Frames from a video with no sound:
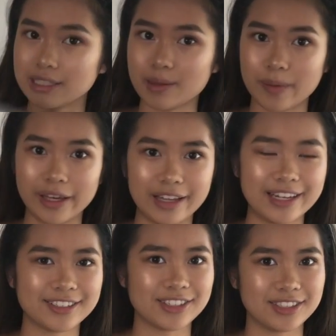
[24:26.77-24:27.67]
seen my
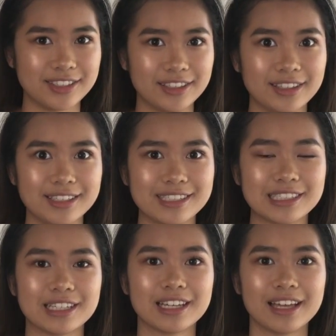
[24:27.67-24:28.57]
lashes look this
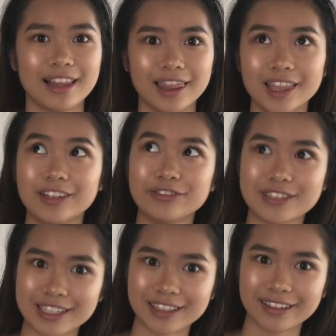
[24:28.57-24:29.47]

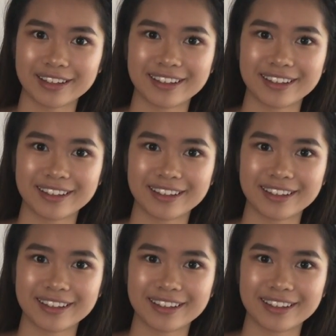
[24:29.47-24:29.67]
lifted